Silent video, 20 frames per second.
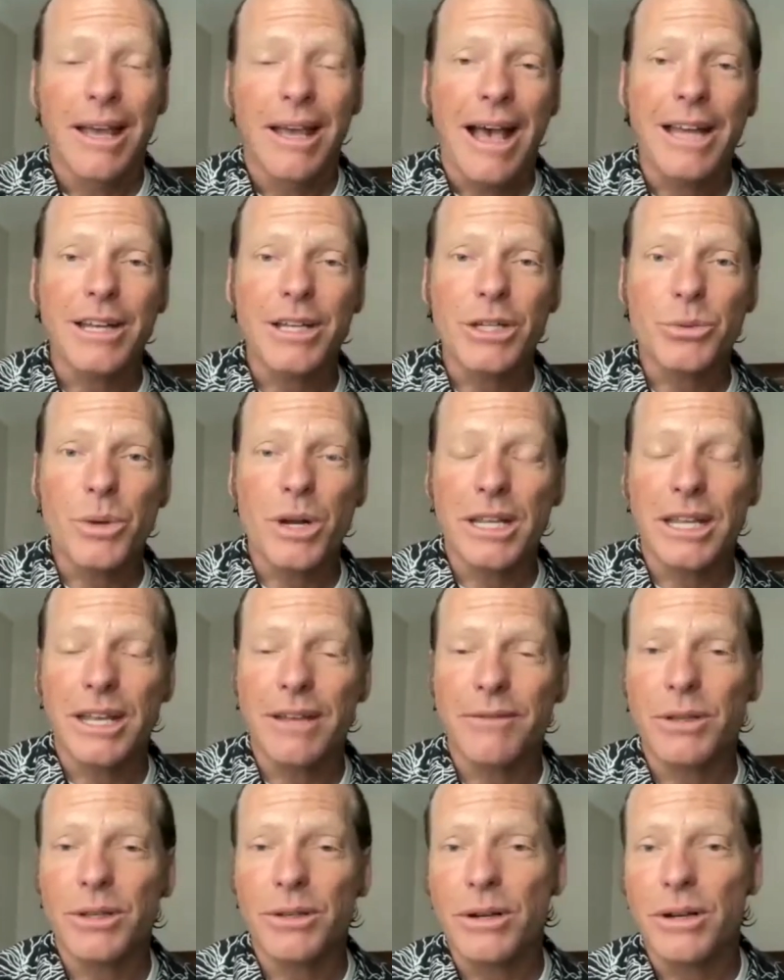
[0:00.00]
I just want to
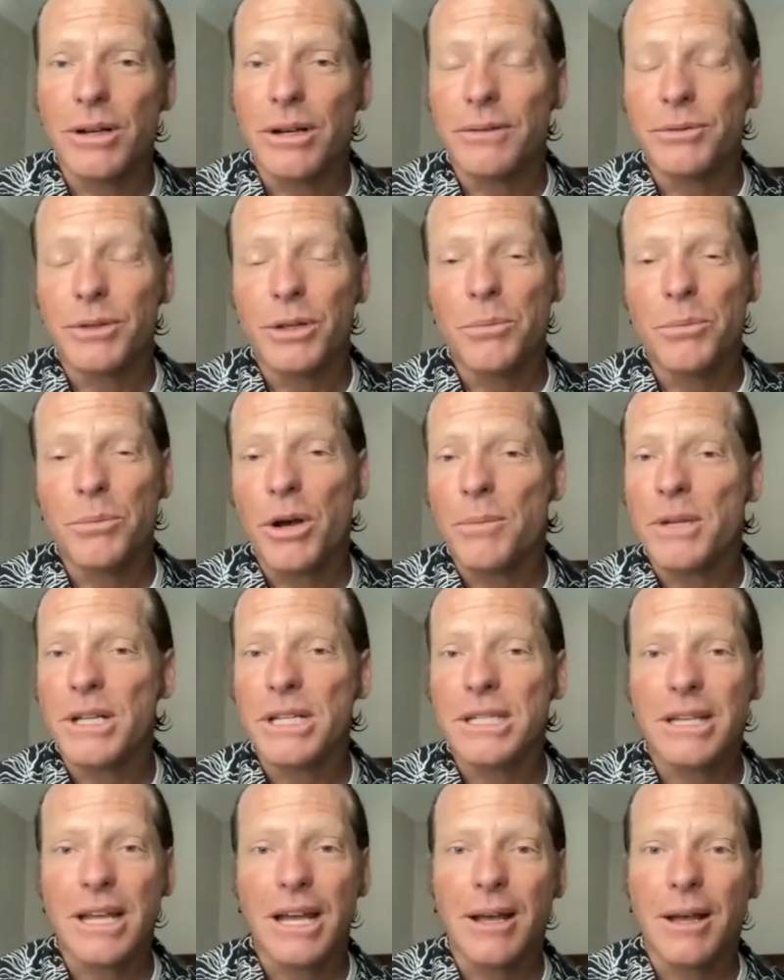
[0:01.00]
give you a few
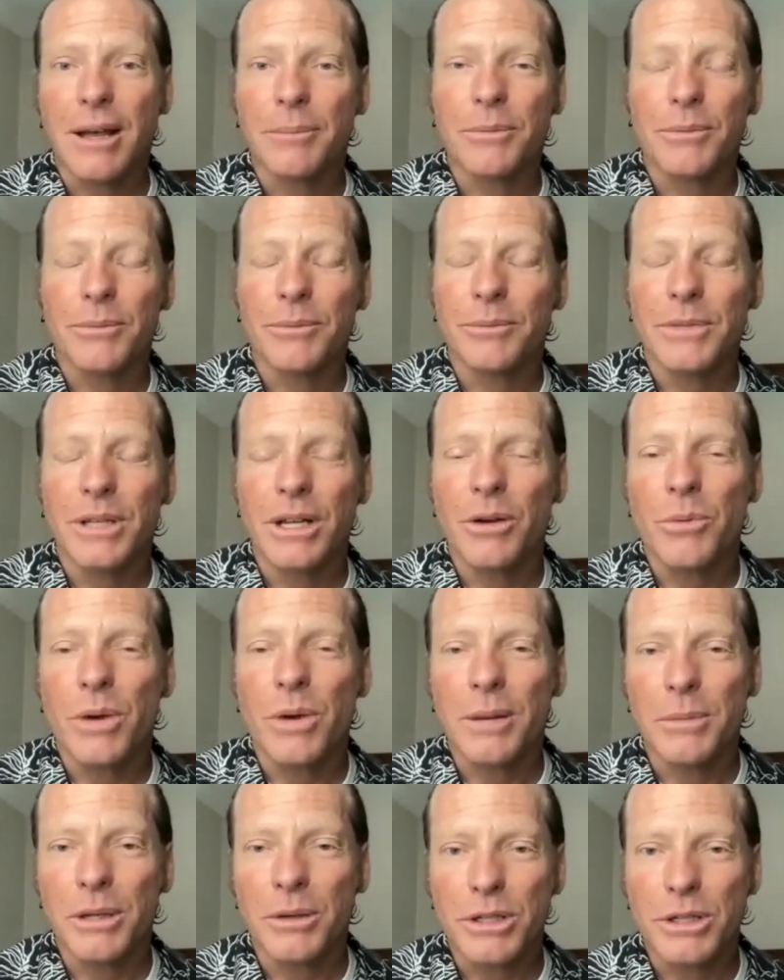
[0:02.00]
moments i'm you know want
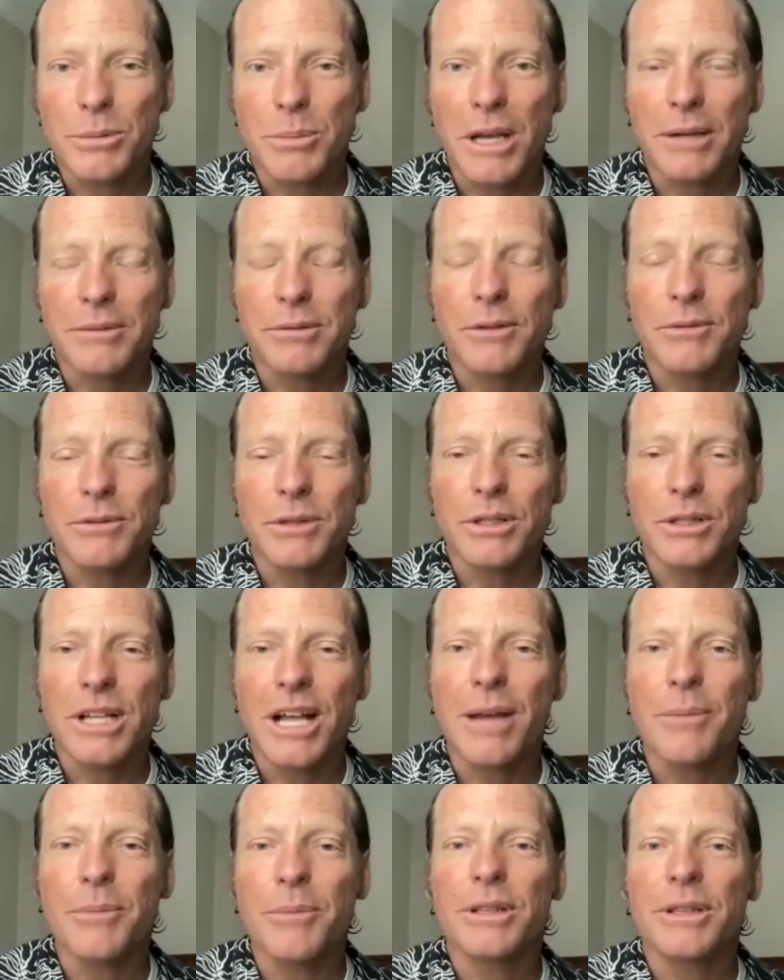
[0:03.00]
to be respectful of your
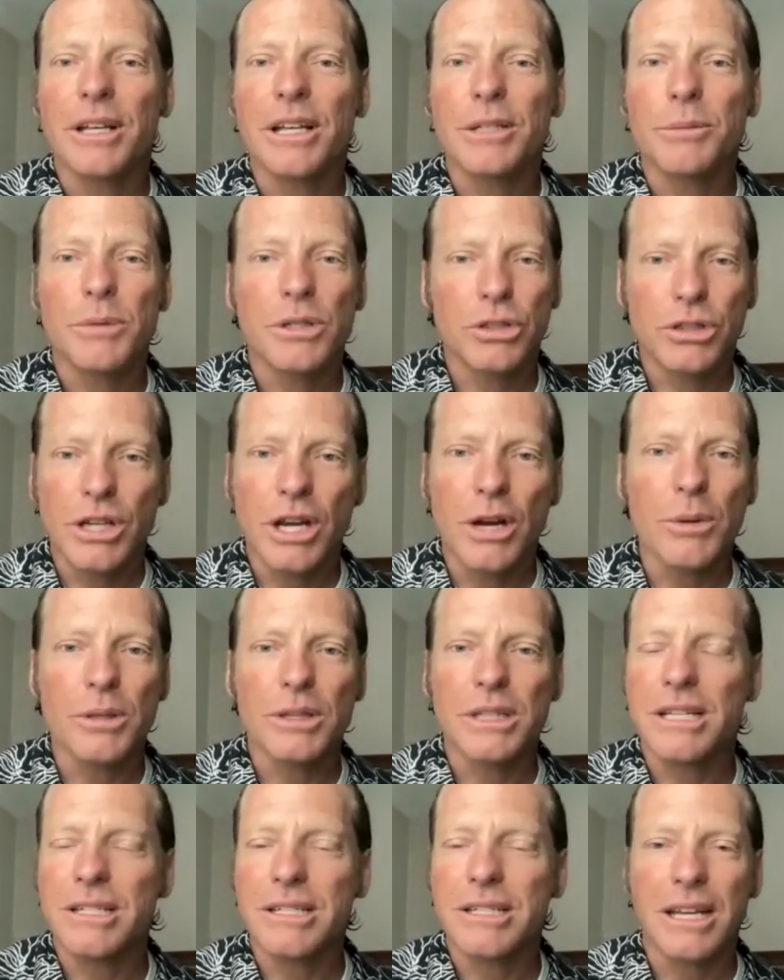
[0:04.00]
time with us but share with
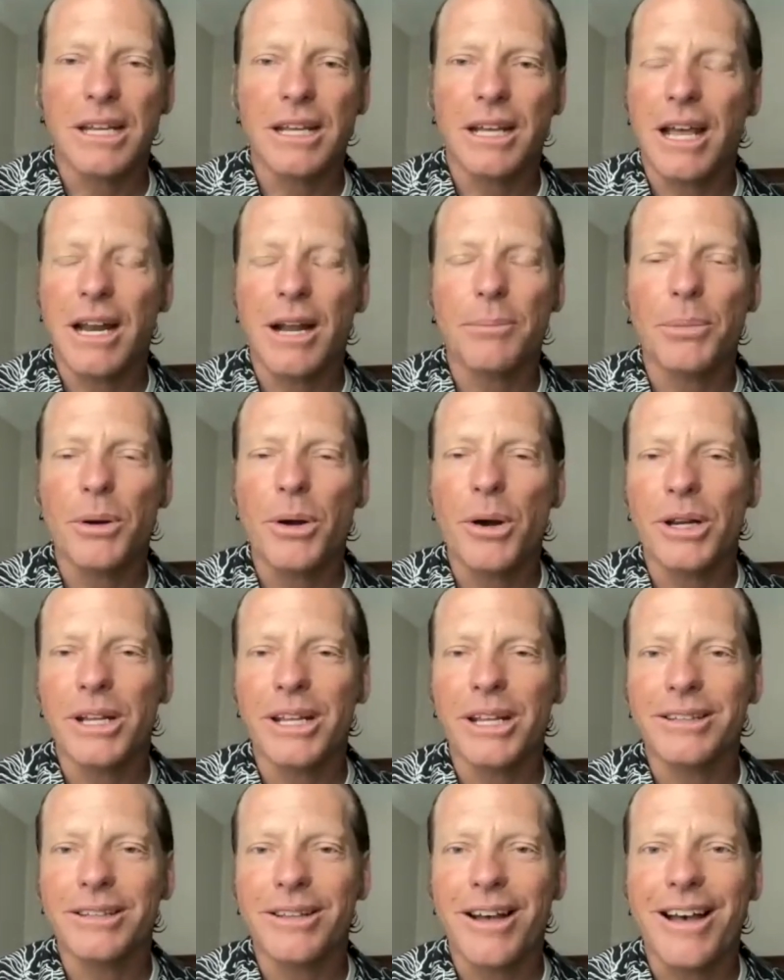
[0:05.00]
us any kind of
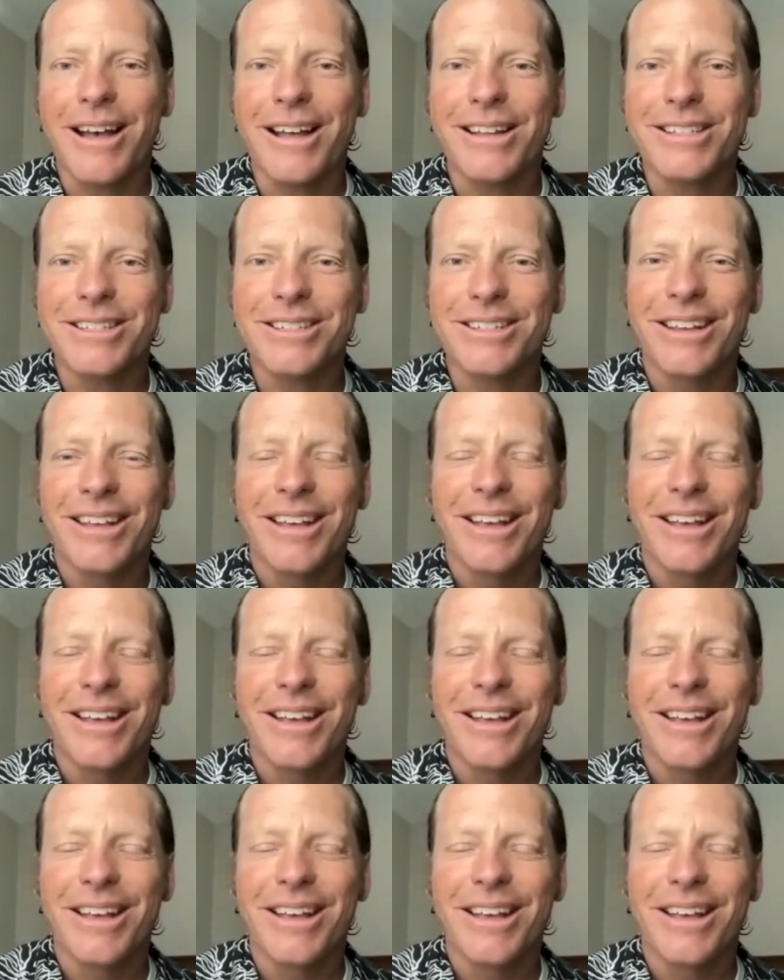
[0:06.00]
parting thoughts